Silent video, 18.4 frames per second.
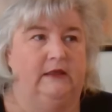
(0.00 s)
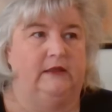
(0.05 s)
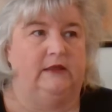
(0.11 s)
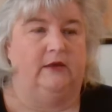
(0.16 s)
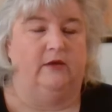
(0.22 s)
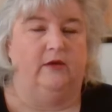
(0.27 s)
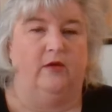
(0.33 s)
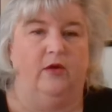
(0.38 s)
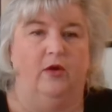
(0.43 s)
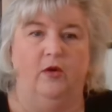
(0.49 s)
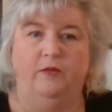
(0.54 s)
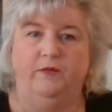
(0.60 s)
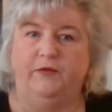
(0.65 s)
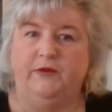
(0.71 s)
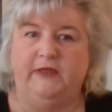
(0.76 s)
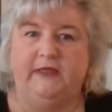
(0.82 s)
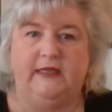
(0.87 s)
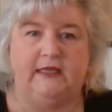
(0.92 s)
So
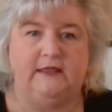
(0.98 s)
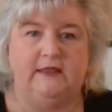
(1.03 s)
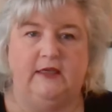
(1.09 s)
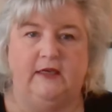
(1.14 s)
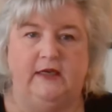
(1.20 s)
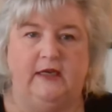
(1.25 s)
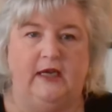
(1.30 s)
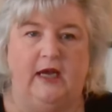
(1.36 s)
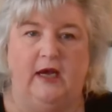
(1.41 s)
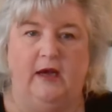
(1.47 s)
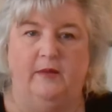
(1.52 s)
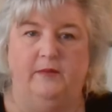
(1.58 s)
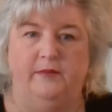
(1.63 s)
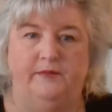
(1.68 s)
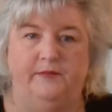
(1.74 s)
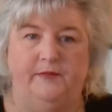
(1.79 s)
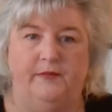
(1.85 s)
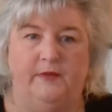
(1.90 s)
hopefully that's going to
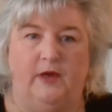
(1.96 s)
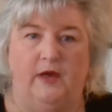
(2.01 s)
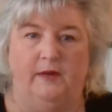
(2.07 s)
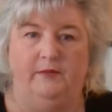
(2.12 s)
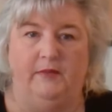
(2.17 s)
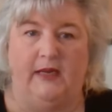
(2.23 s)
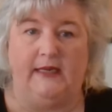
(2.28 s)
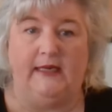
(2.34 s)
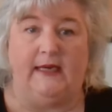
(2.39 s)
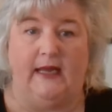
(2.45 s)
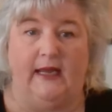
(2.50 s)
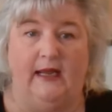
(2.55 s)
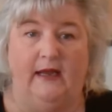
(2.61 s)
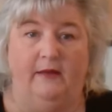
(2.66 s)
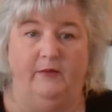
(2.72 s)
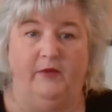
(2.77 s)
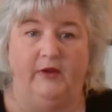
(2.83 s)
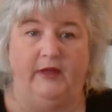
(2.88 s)
come on
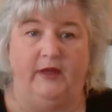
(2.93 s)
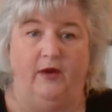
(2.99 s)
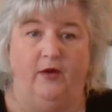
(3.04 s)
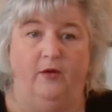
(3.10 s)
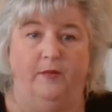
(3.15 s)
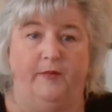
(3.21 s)
Monday. I'm really